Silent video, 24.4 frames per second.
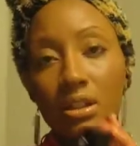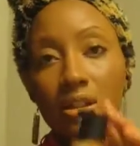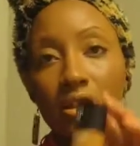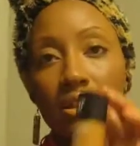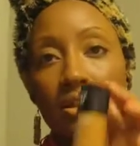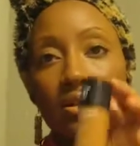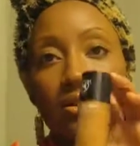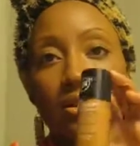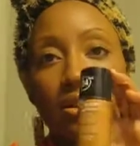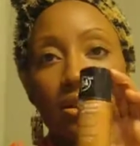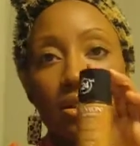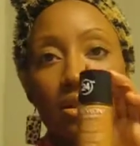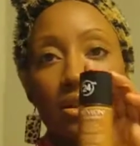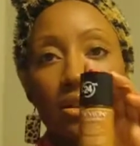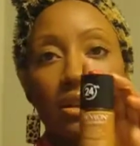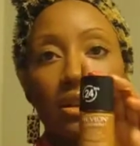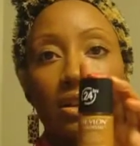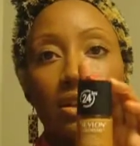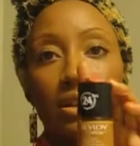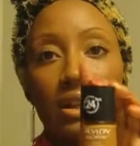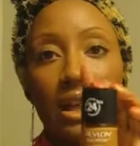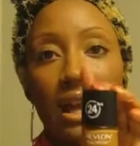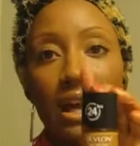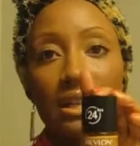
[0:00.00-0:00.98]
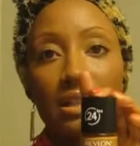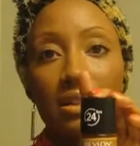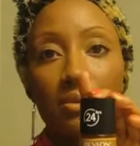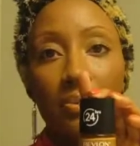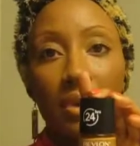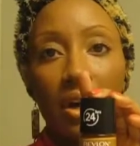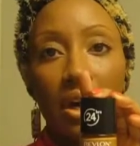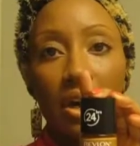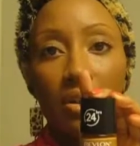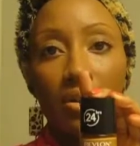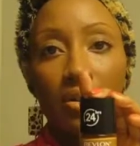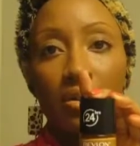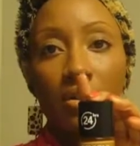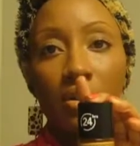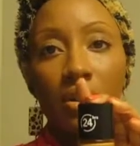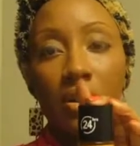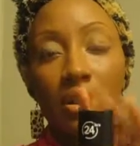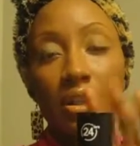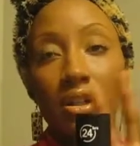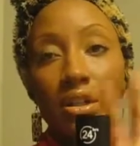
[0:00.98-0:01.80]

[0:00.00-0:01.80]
It's a glass bottle,